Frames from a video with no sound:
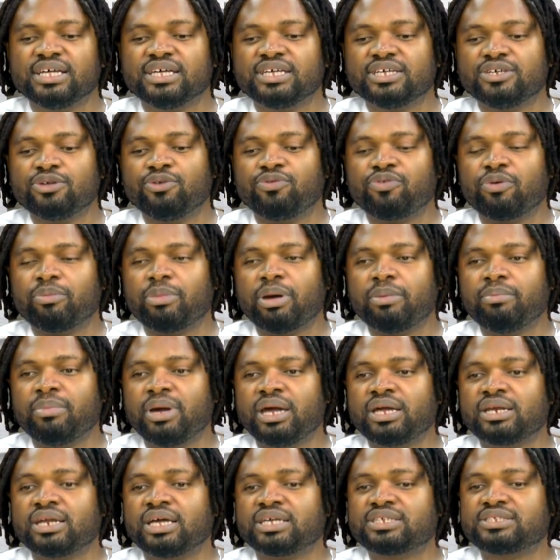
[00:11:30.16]
you know, from my
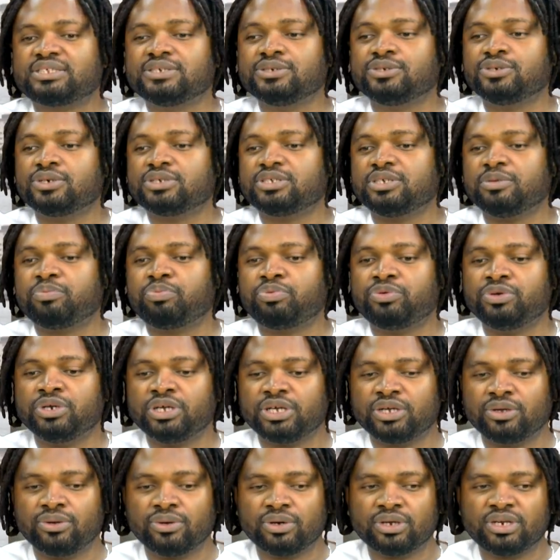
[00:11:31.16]
mind, I still just
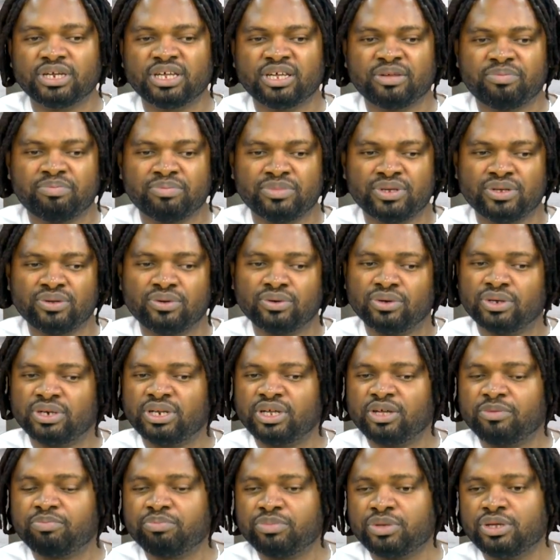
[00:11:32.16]
pray, God help me, God
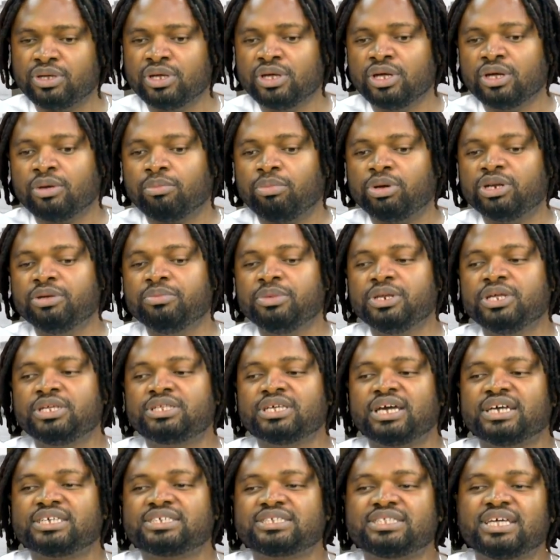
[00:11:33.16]
help me. But the minute
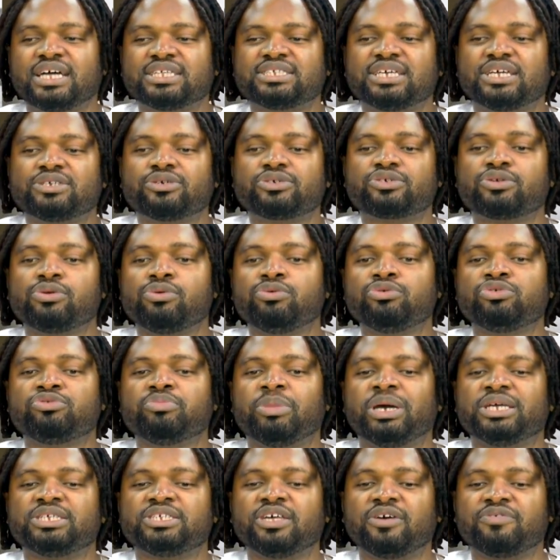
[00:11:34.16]
I start, I just lose
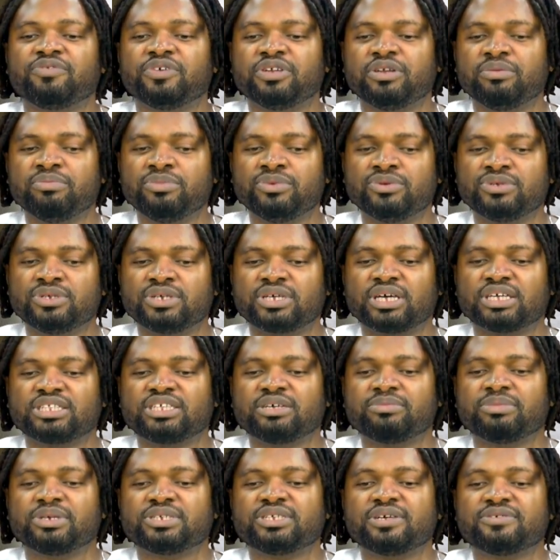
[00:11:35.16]
myself in the music. I
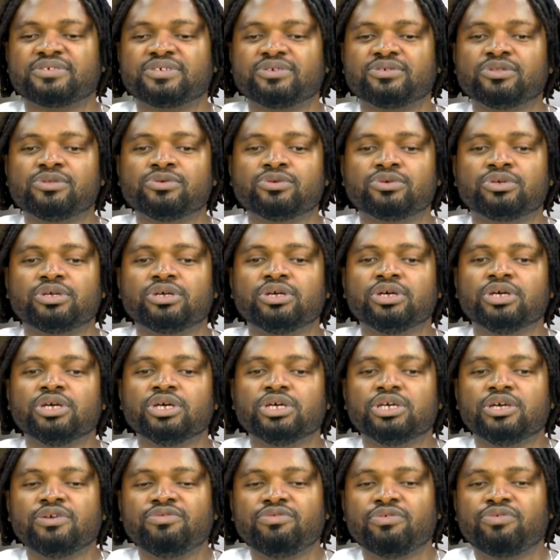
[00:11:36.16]
tell myself, look,
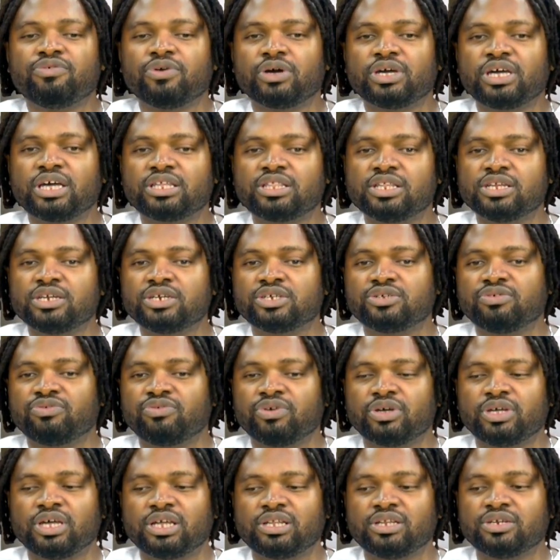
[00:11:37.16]
if you forget lyrics, you
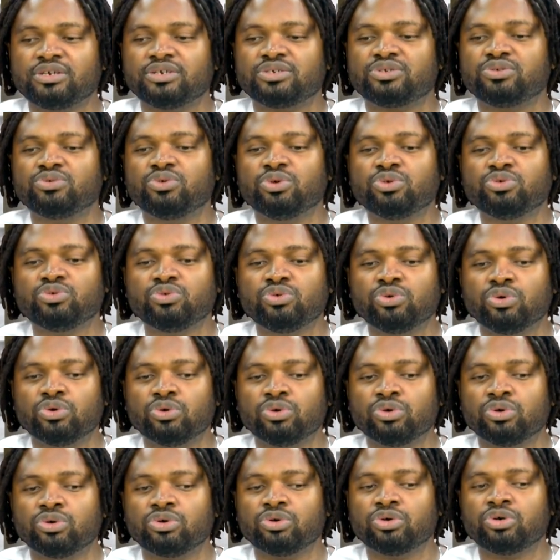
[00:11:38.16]
forget lyrics, you go
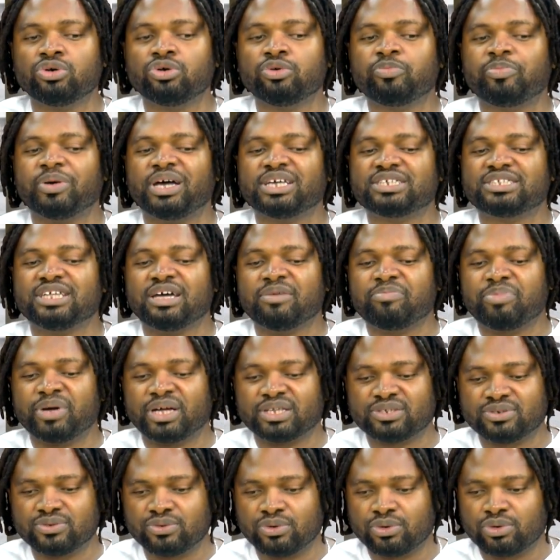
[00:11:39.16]
do past that
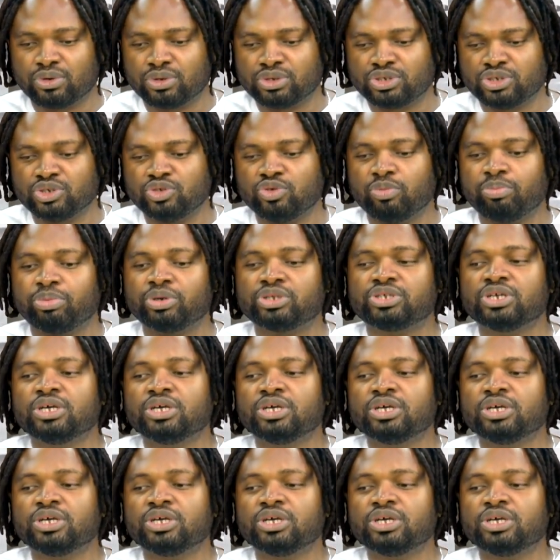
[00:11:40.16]
part, you go continue. But